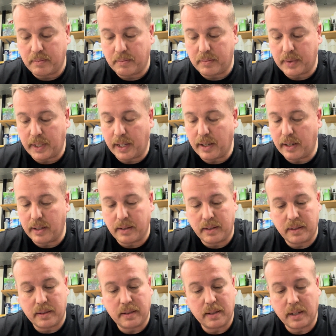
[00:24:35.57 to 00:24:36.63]
yeah,
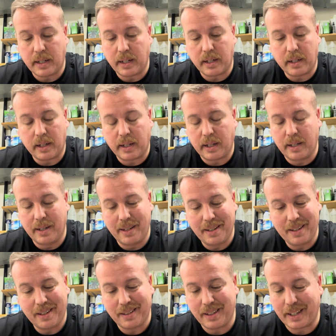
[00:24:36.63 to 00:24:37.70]

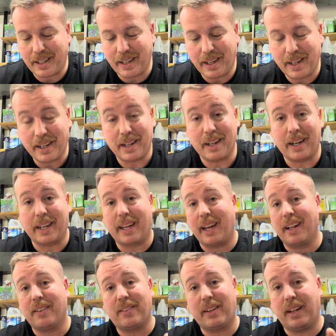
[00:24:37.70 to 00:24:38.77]
I
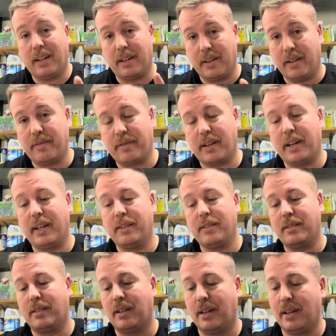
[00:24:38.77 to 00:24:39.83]
can't say it enough,
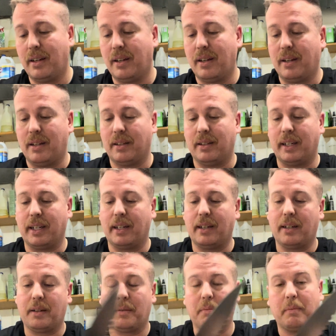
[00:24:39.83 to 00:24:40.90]
guys. Like,
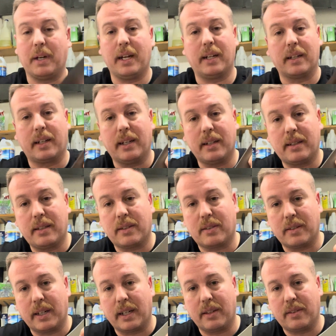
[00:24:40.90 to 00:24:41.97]
man, get this
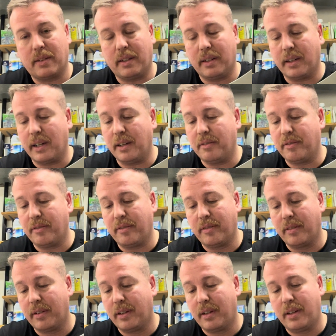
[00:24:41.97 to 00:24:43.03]
Legacy knife.
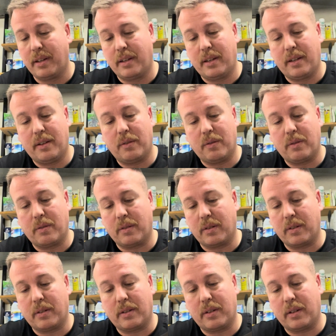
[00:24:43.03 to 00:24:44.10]

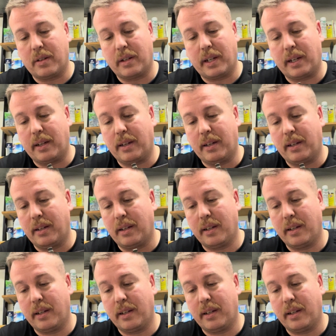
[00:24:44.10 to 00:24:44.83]
Like,